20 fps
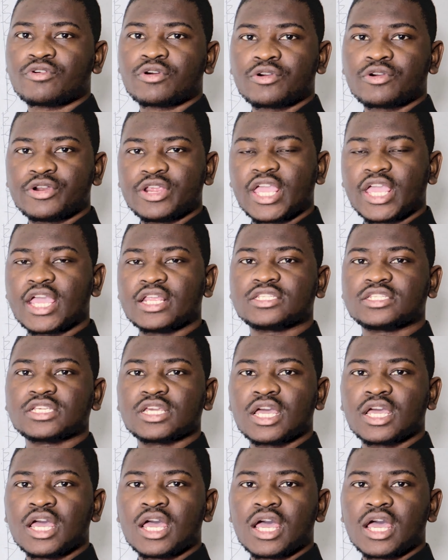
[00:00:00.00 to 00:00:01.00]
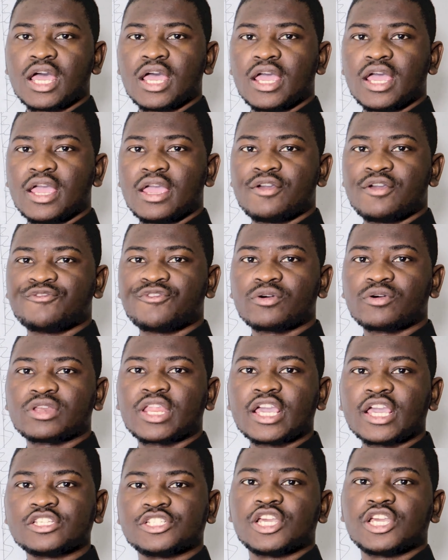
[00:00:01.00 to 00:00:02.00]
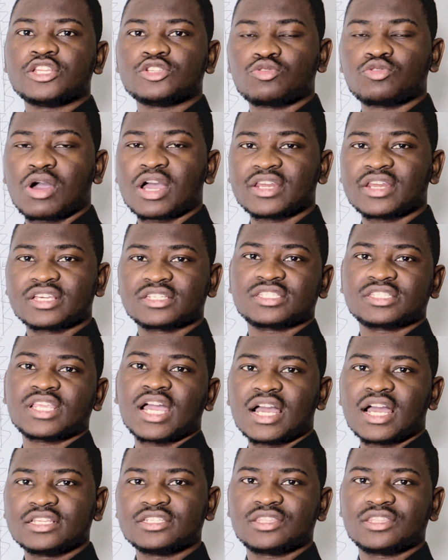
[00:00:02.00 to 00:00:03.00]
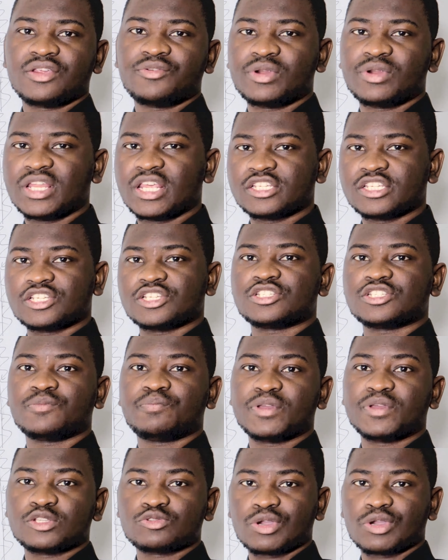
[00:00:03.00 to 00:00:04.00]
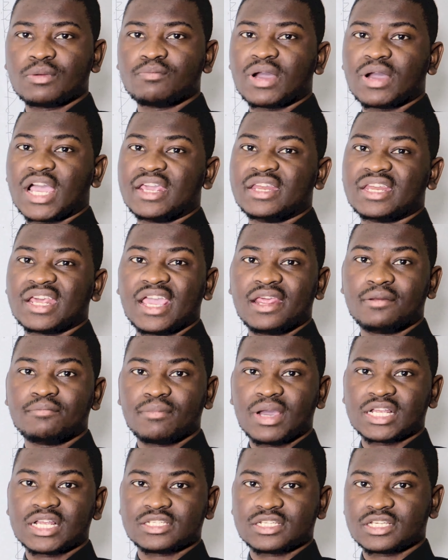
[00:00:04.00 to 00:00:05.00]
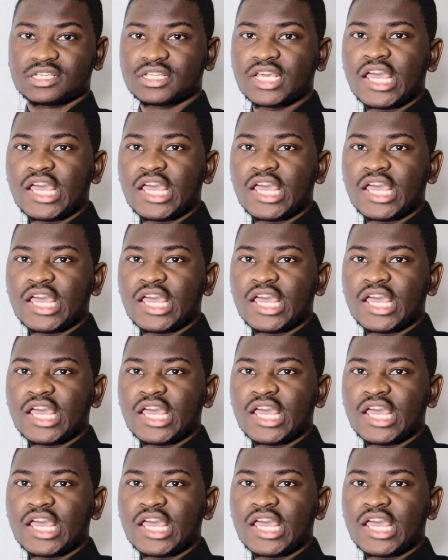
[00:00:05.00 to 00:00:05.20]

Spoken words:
create a foundation to understand the relationship between mind and matter.